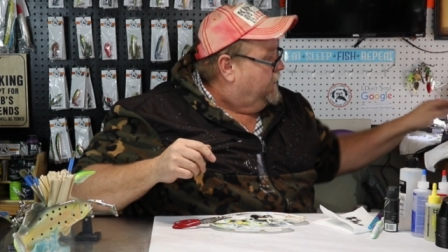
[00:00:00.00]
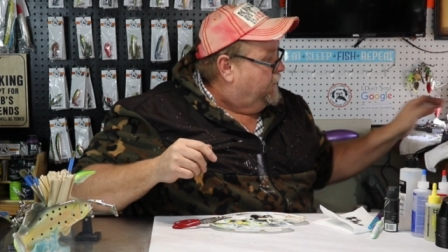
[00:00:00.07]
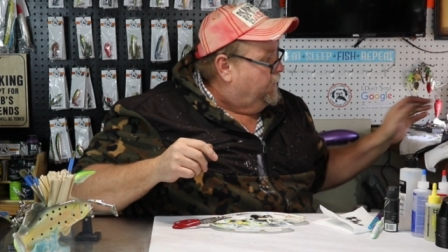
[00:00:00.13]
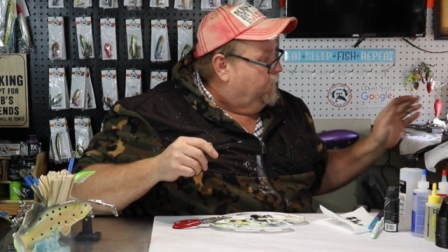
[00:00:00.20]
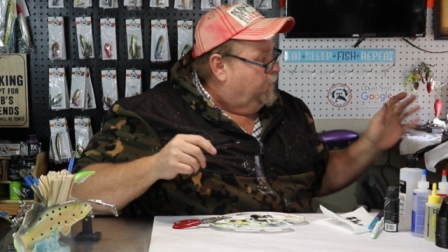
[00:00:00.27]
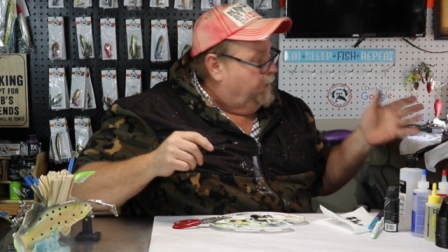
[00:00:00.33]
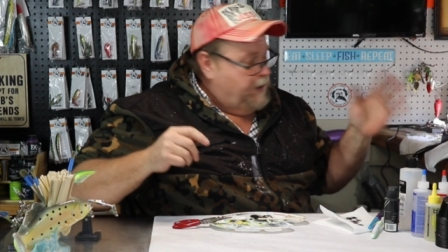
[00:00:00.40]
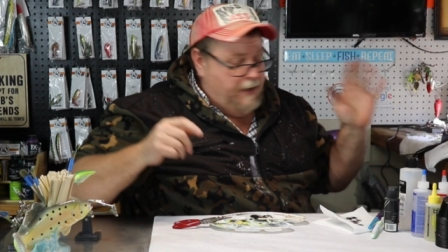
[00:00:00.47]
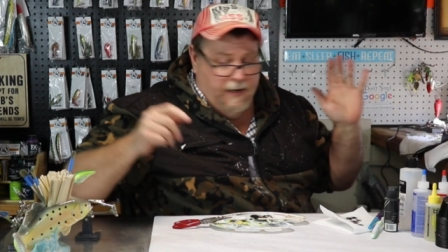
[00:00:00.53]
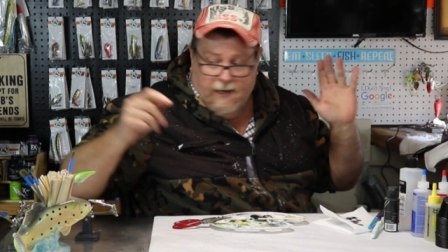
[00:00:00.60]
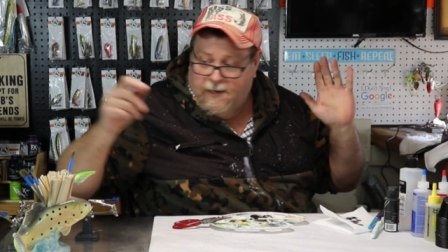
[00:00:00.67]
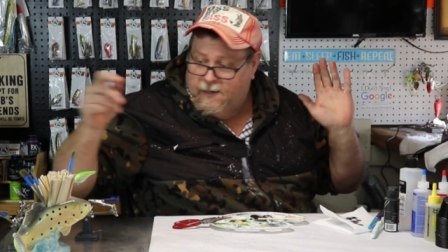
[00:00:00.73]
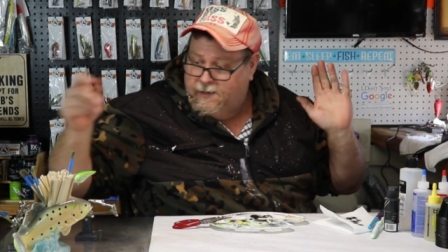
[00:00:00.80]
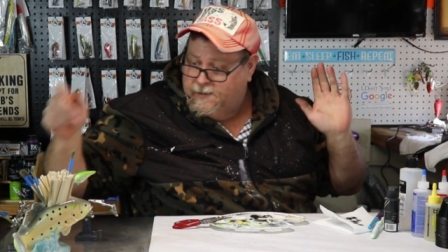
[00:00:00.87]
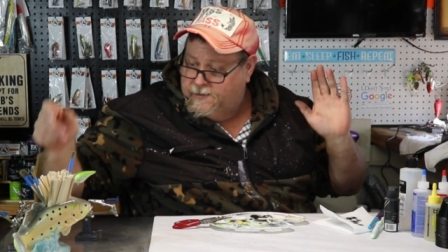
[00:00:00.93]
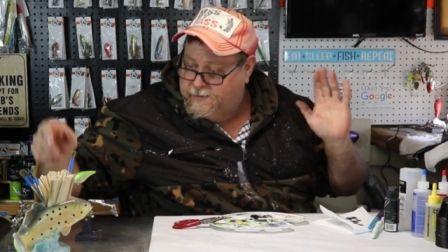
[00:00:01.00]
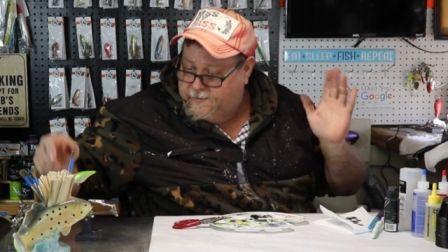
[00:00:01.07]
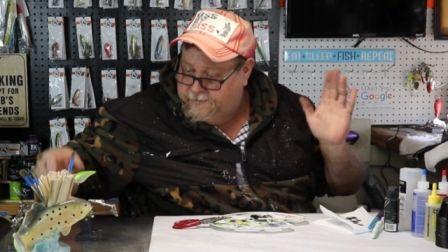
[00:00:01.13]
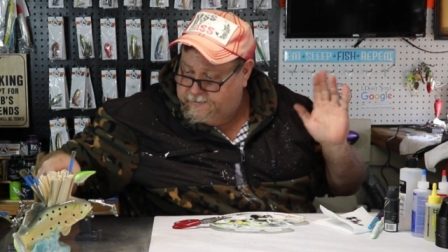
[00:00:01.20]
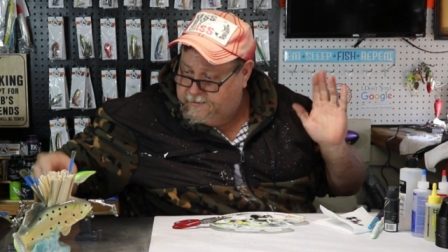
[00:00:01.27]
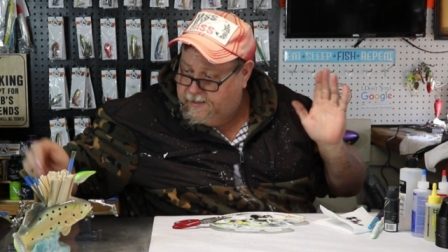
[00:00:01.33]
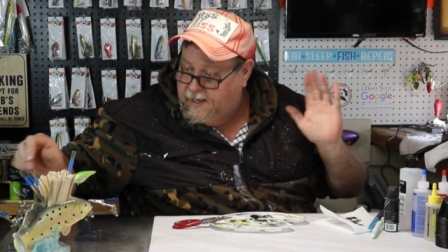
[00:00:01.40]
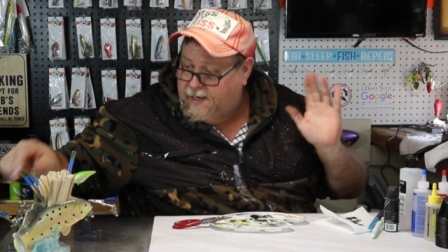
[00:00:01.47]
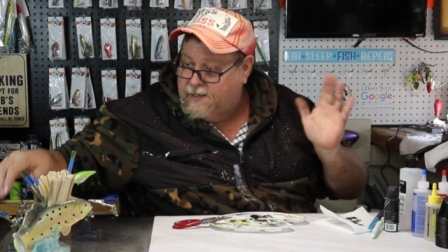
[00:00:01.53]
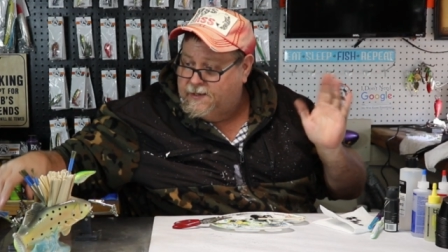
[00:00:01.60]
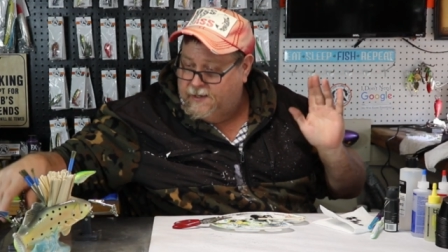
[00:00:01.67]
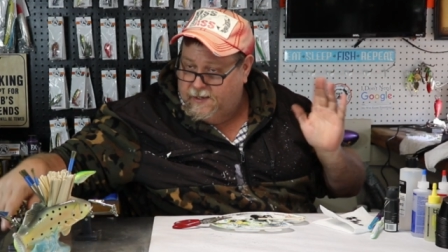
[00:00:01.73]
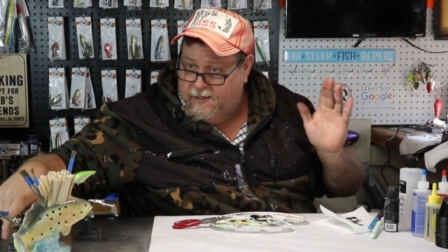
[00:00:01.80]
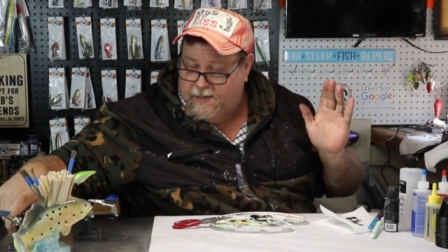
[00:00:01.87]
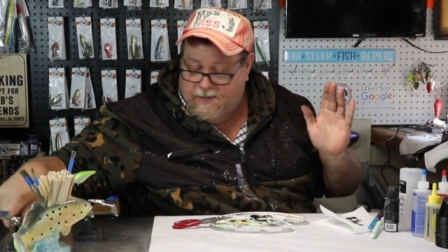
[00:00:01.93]
the one that I like
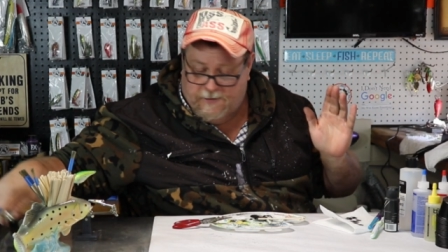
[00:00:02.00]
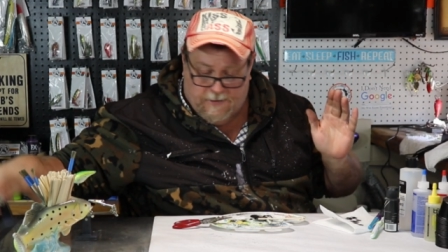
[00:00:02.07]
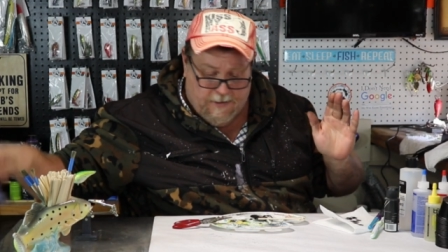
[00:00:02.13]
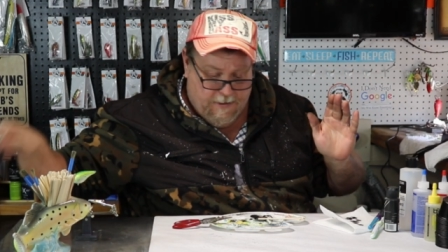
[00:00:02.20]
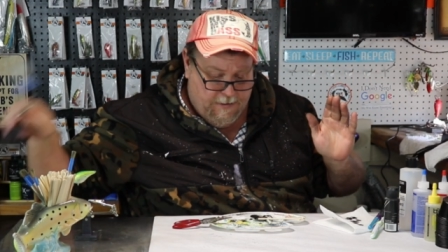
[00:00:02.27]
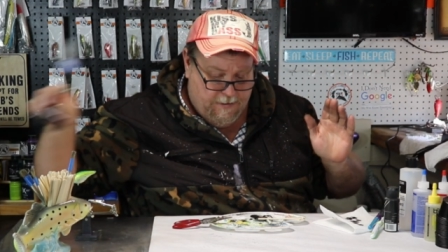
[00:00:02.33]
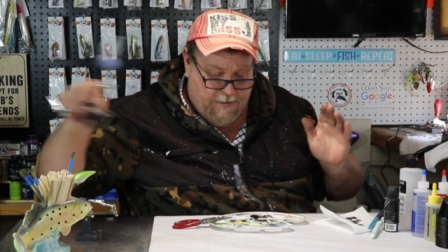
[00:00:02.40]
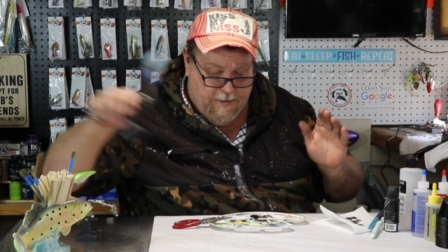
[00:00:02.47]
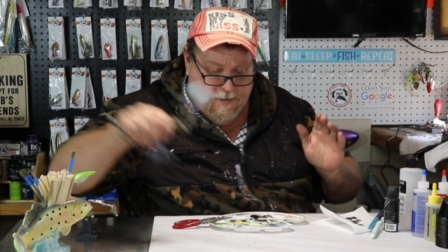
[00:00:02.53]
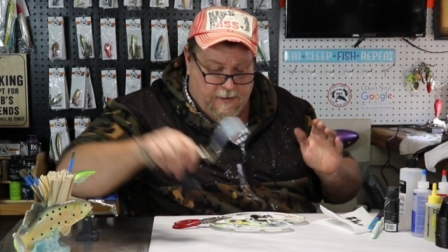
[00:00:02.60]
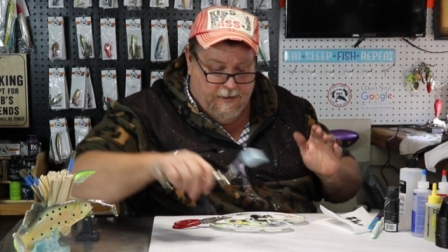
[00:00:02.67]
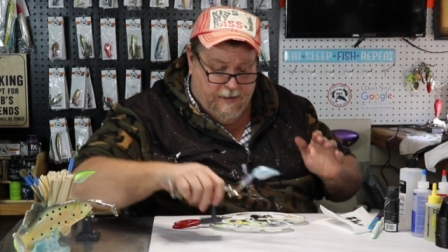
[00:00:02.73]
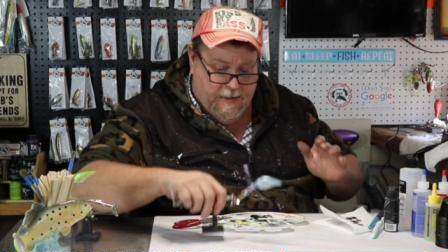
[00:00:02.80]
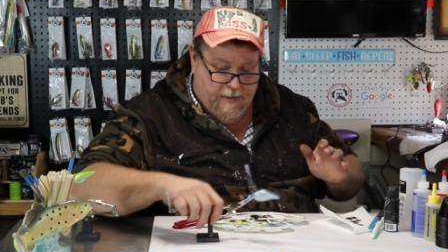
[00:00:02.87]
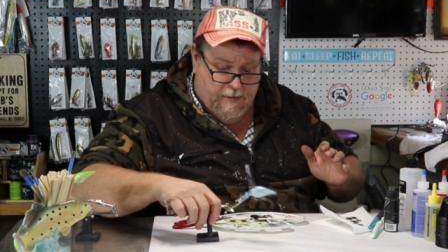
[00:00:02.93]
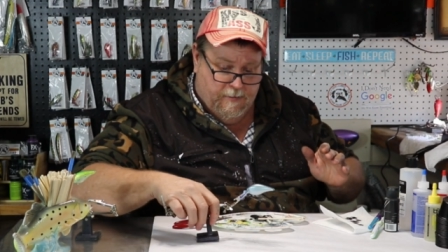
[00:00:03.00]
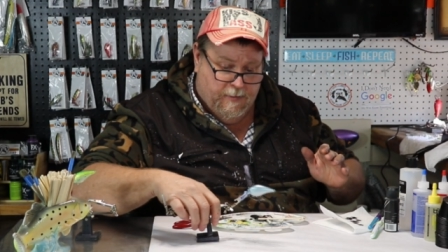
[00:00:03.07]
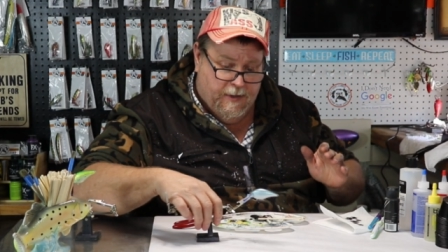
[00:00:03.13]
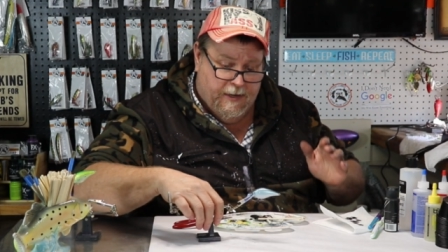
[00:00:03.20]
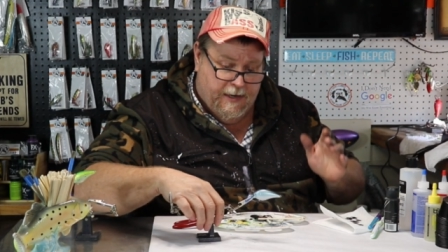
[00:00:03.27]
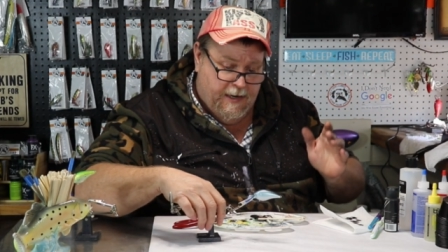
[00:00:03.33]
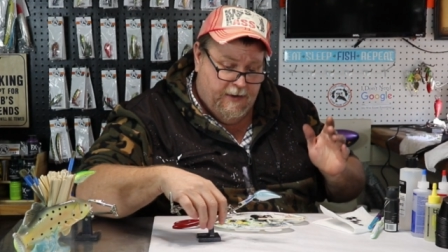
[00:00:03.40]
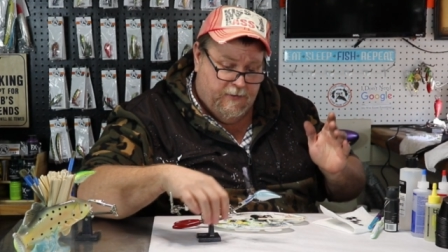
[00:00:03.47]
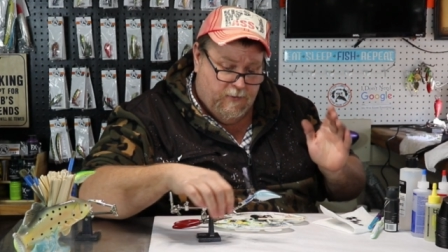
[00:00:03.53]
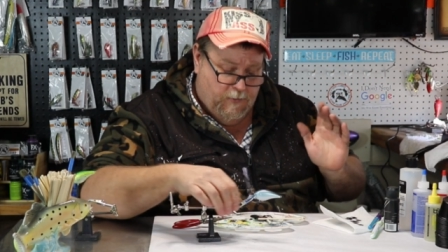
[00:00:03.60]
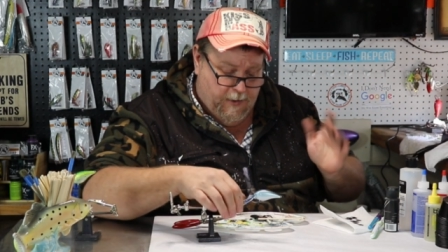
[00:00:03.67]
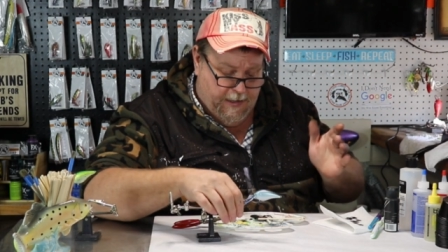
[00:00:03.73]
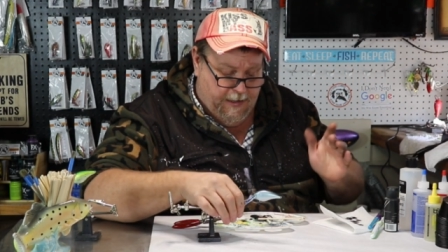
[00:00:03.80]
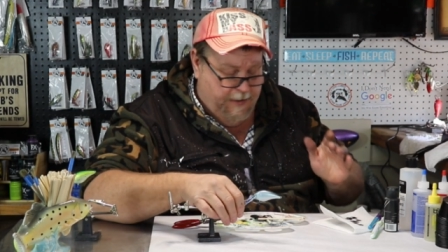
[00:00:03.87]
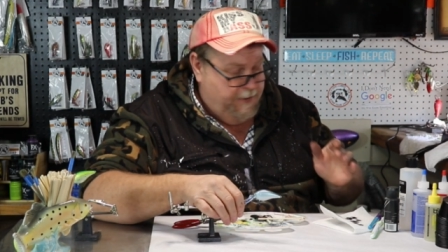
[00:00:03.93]
the least, but it is a
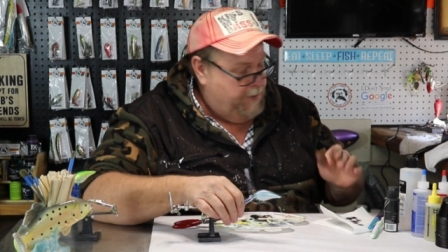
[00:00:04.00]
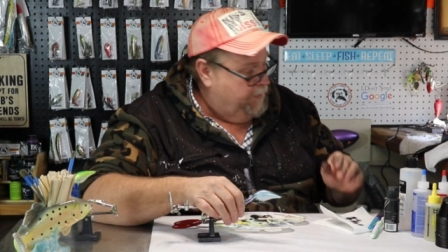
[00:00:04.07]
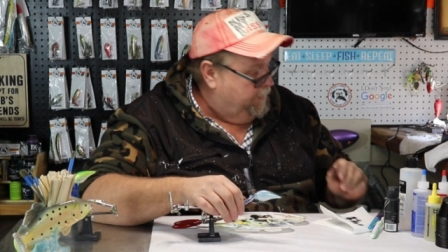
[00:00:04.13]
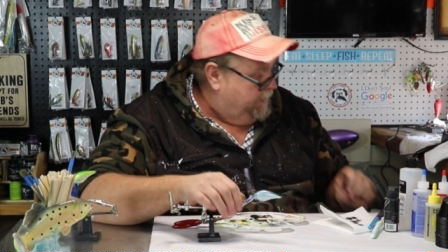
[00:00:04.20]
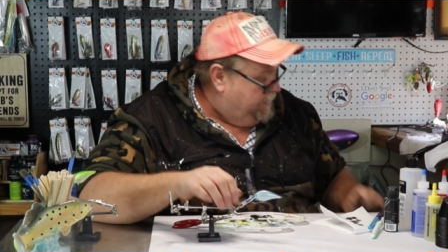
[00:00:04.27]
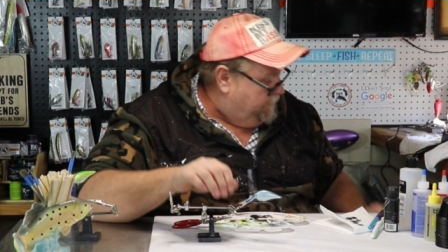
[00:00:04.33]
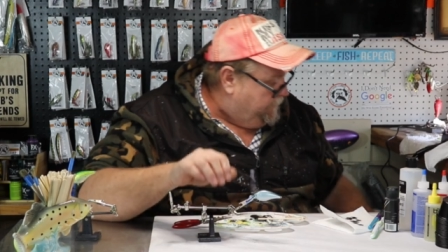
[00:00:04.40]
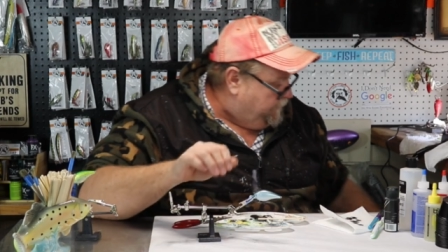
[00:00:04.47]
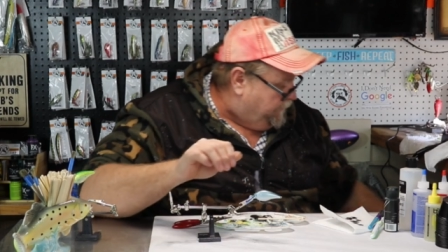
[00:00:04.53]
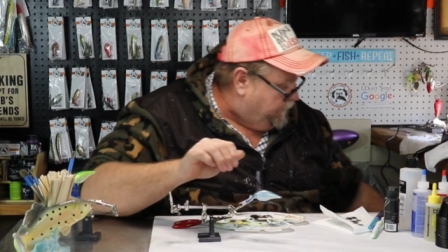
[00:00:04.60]
way to do it.